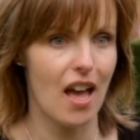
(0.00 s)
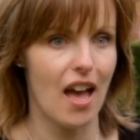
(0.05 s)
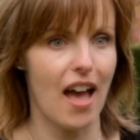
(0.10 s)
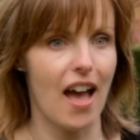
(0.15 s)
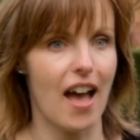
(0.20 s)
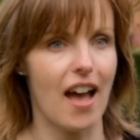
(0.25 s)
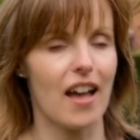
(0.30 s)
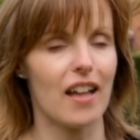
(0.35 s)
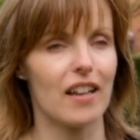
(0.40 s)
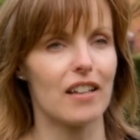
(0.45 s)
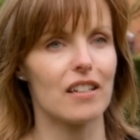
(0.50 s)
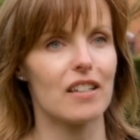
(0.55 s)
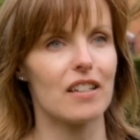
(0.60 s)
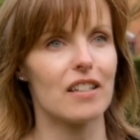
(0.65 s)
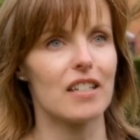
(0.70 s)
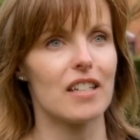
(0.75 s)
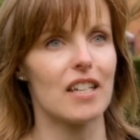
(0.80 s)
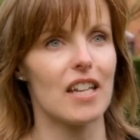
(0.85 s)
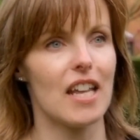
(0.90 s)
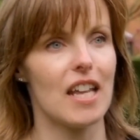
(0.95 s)

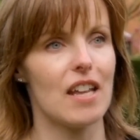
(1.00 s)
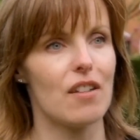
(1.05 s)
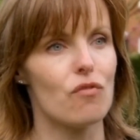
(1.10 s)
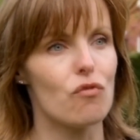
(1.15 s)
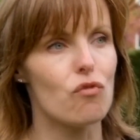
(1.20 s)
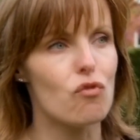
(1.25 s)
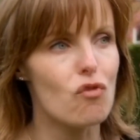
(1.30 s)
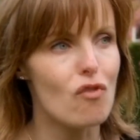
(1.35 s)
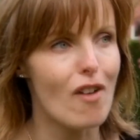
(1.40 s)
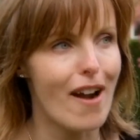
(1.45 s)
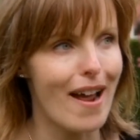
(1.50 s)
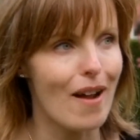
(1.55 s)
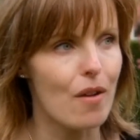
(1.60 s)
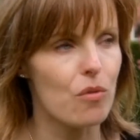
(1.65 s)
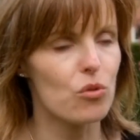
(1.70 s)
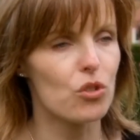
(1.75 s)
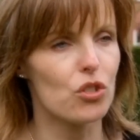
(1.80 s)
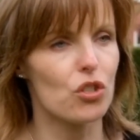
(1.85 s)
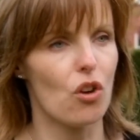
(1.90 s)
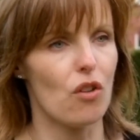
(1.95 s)
and it
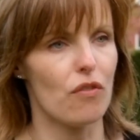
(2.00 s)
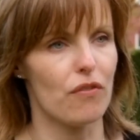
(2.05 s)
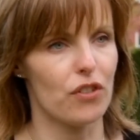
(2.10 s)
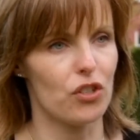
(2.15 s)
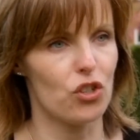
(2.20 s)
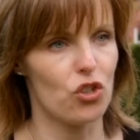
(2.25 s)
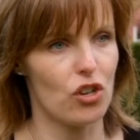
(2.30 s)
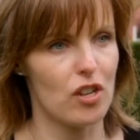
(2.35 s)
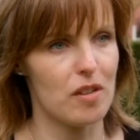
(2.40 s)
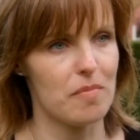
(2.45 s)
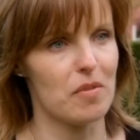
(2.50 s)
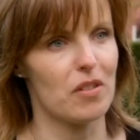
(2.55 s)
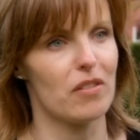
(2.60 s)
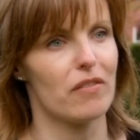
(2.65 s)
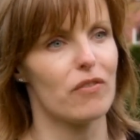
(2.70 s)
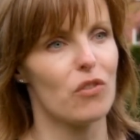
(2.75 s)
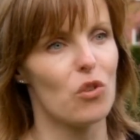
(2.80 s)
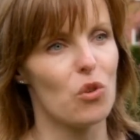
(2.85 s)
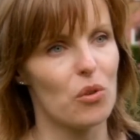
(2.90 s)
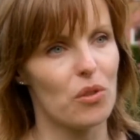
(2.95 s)
rounds off the treatment
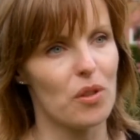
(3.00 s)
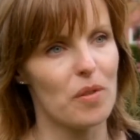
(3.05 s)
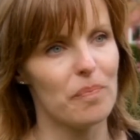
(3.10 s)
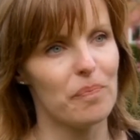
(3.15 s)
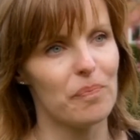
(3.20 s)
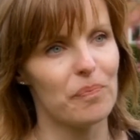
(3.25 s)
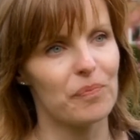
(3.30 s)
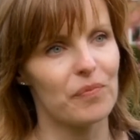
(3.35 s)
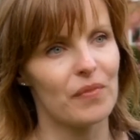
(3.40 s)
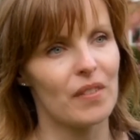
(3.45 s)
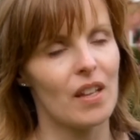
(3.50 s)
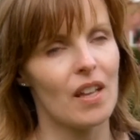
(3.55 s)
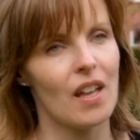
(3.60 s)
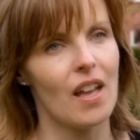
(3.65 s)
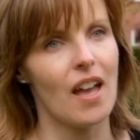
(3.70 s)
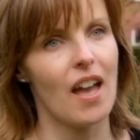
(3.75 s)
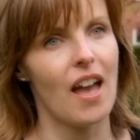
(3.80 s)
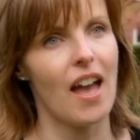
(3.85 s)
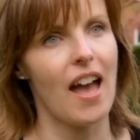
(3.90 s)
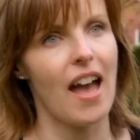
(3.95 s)
for them.
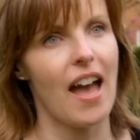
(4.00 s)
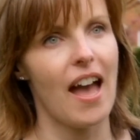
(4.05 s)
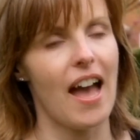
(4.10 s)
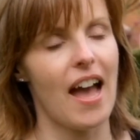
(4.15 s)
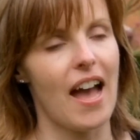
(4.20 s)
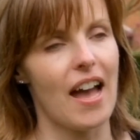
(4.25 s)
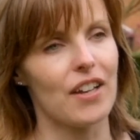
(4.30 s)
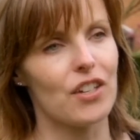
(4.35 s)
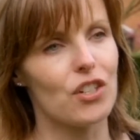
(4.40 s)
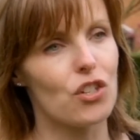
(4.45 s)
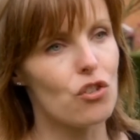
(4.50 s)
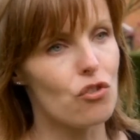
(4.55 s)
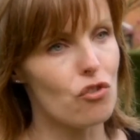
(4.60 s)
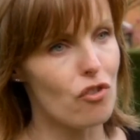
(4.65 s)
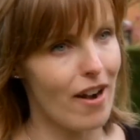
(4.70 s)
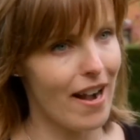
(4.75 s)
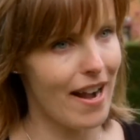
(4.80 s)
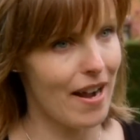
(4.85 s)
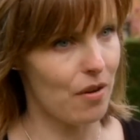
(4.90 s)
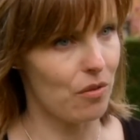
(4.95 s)
And
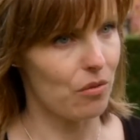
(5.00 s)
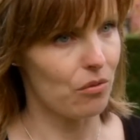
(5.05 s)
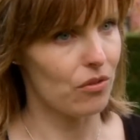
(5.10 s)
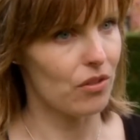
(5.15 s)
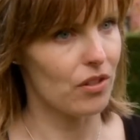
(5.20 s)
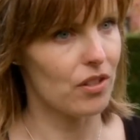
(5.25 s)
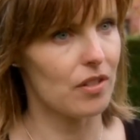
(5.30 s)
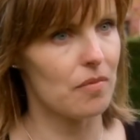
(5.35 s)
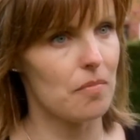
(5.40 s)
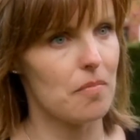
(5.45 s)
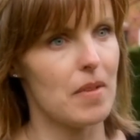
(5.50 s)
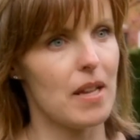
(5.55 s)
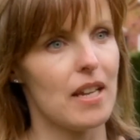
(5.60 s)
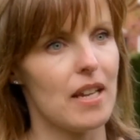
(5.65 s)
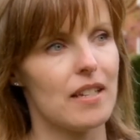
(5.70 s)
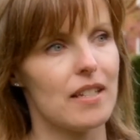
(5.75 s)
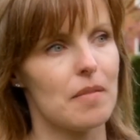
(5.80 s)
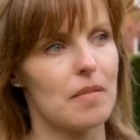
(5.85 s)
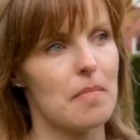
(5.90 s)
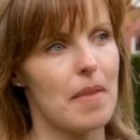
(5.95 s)
ground
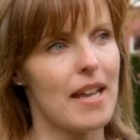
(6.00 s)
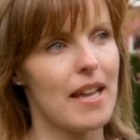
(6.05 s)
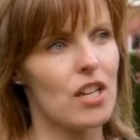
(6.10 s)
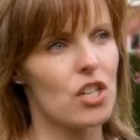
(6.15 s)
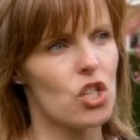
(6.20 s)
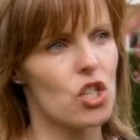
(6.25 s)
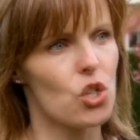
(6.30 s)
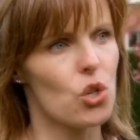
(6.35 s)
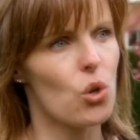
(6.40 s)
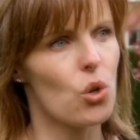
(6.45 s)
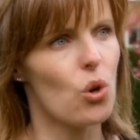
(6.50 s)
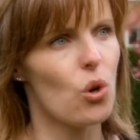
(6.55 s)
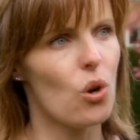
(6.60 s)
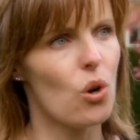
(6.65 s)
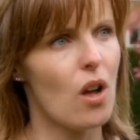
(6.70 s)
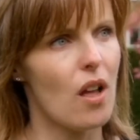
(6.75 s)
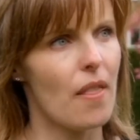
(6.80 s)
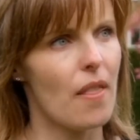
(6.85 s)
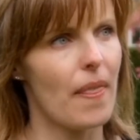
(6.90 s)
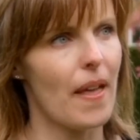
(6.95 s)
means make sure
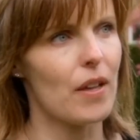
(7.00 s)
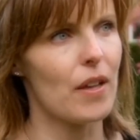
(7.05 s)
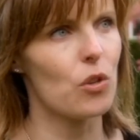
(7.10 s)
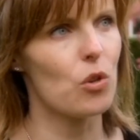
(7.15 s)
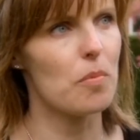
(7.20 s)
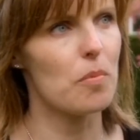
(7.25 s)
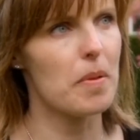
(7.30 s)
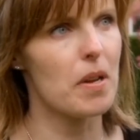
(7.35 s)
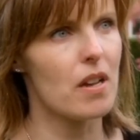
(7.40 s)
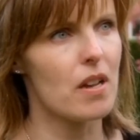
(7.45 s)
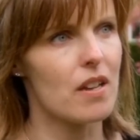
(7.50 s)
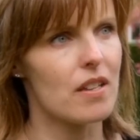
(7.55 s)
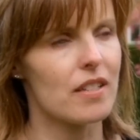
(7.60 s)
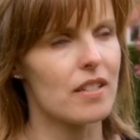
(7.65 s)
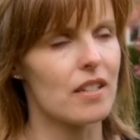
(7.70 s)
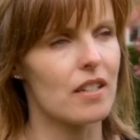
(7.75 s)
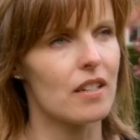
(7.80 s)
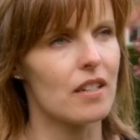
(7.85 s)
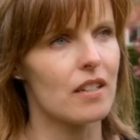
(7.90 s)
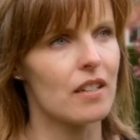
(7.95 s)
that your
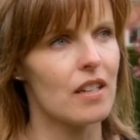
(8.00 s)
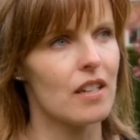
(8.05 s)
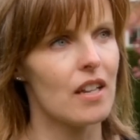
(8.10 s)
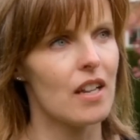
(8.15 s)
person